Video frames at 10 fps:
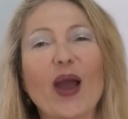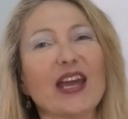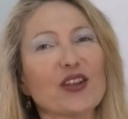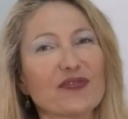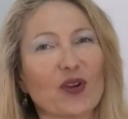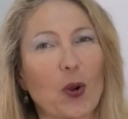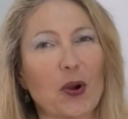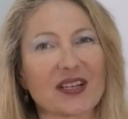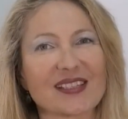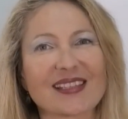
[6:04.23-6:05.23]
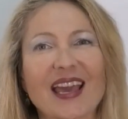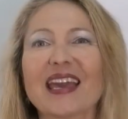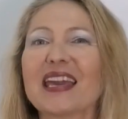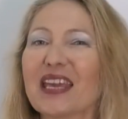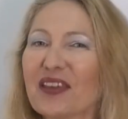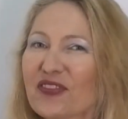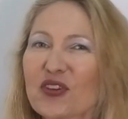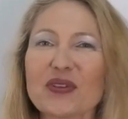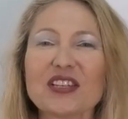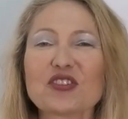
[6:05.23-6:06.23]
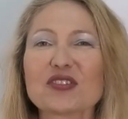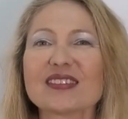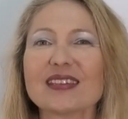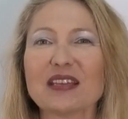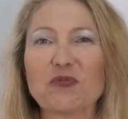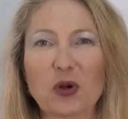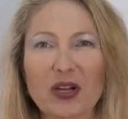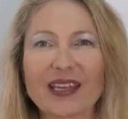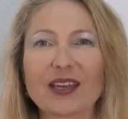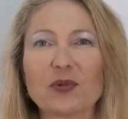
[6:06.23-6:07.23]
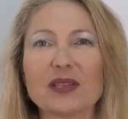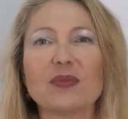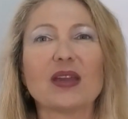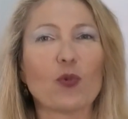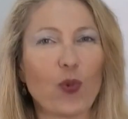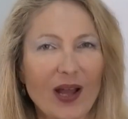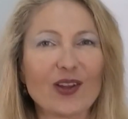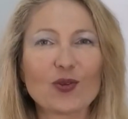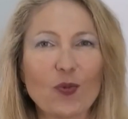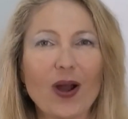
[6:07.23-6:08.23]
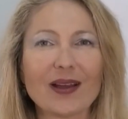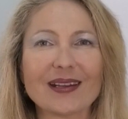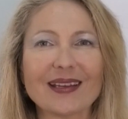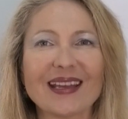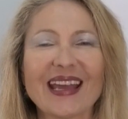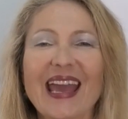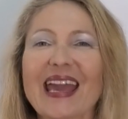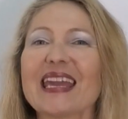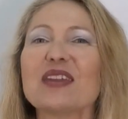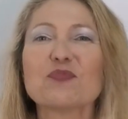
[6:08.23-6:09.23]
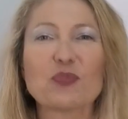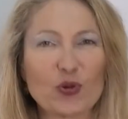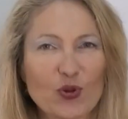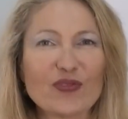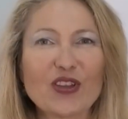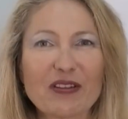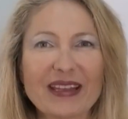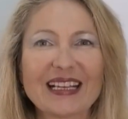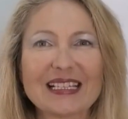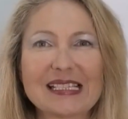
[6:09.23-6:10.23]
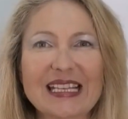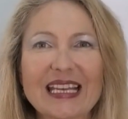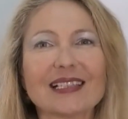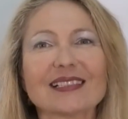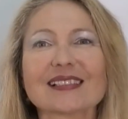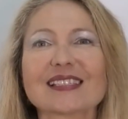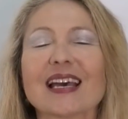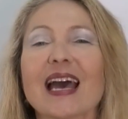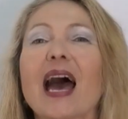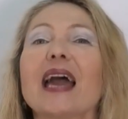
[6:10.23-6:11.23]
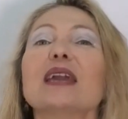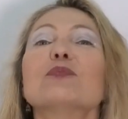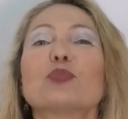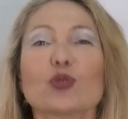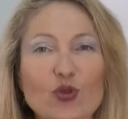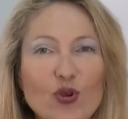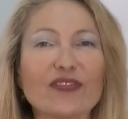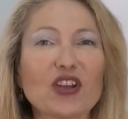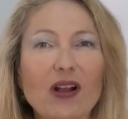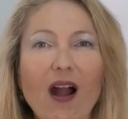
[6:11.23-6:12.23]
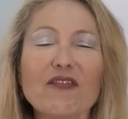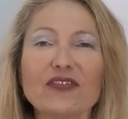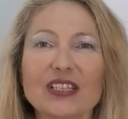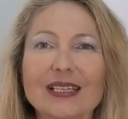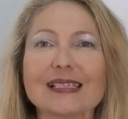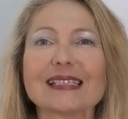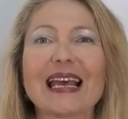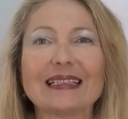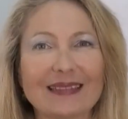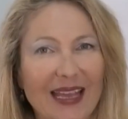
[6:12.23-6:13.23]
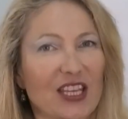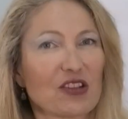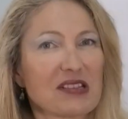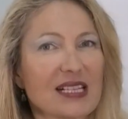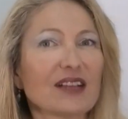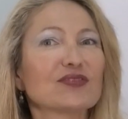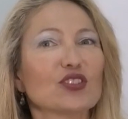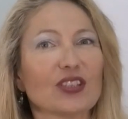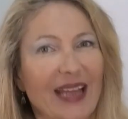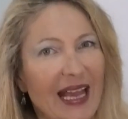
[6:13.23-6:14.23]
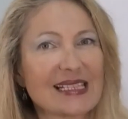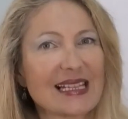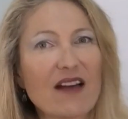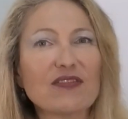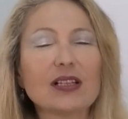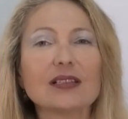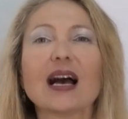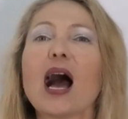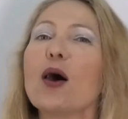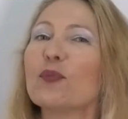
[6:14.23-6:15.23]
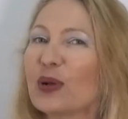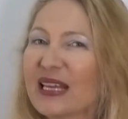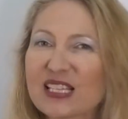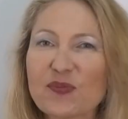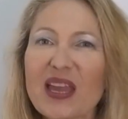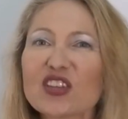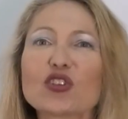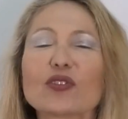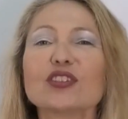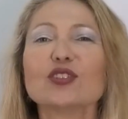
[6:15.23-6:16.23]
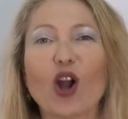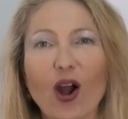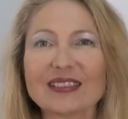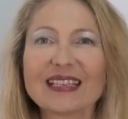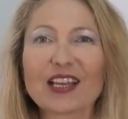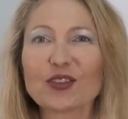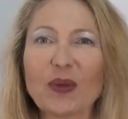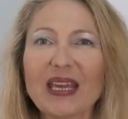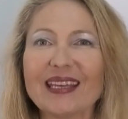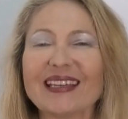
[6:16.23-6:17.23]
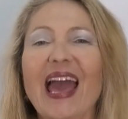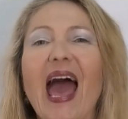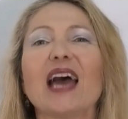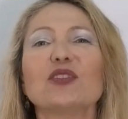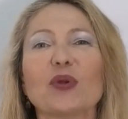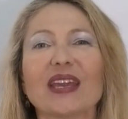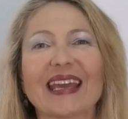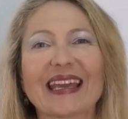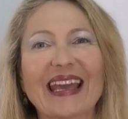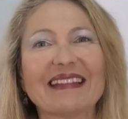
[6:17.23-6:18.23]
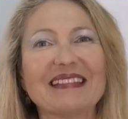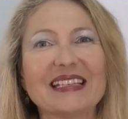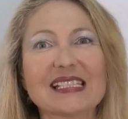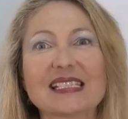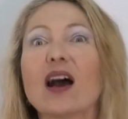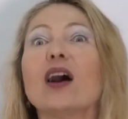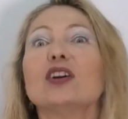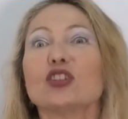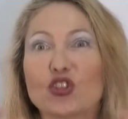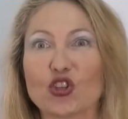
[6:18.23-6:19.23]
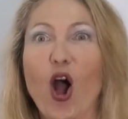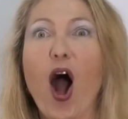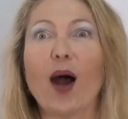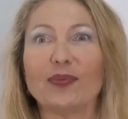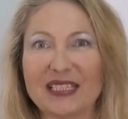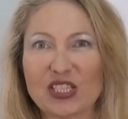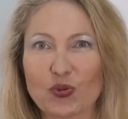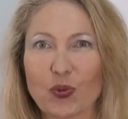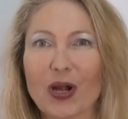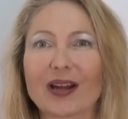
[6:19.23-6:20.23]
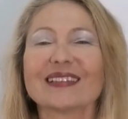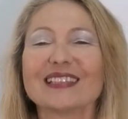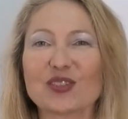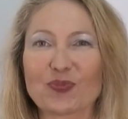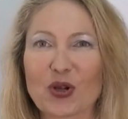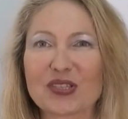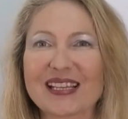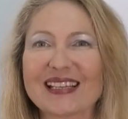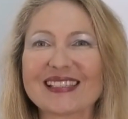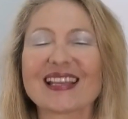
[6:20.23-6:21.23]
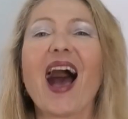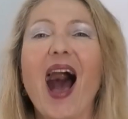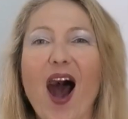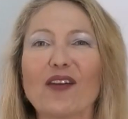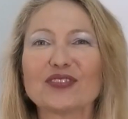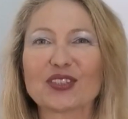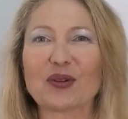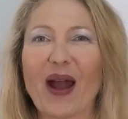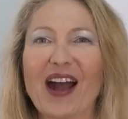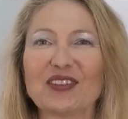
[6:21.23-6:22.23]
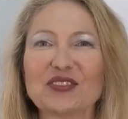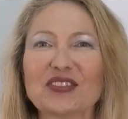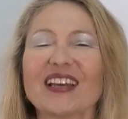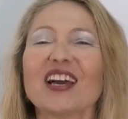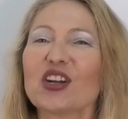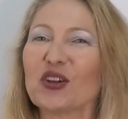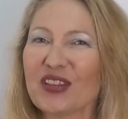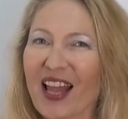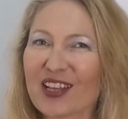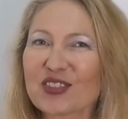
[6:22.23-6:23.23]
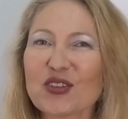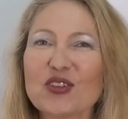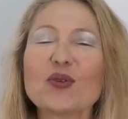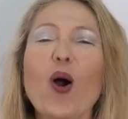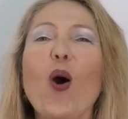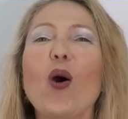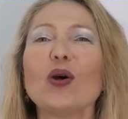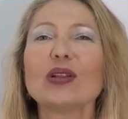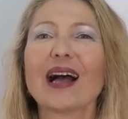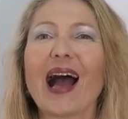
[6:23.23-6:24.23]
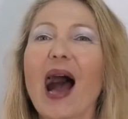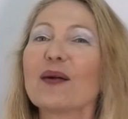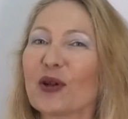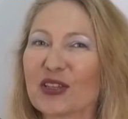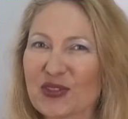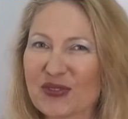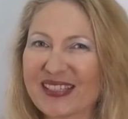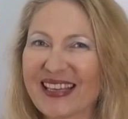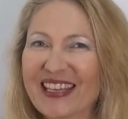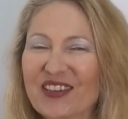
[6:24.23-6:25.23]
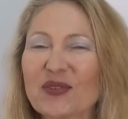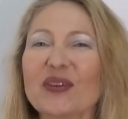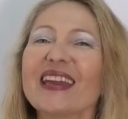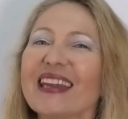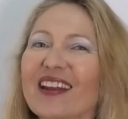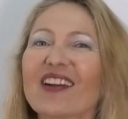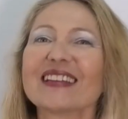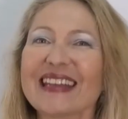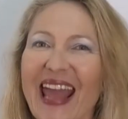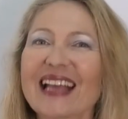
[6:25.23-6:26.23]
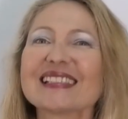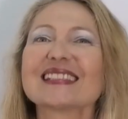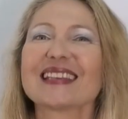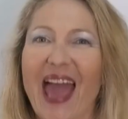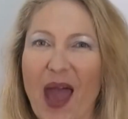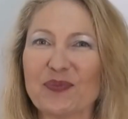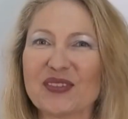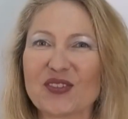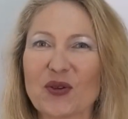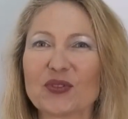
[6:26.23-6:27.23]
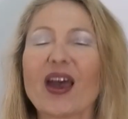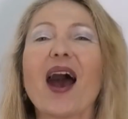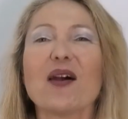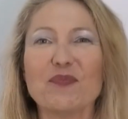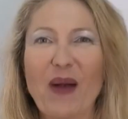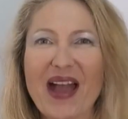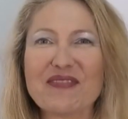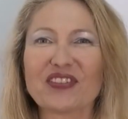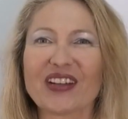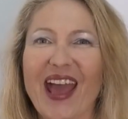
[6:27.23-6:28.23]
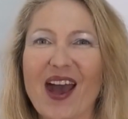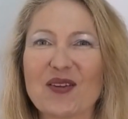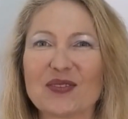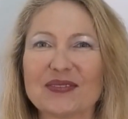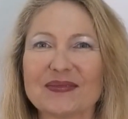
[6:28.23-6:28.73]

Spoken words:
And of course, if you're interested in working with me one-on-one, improve your English skills, improve your confidence, and take yourself to the next level, please make sure you contact me and we can get this job, this work, this process off the ground. Good luck to you all. I'm going to see you in our next episode. Bye for now.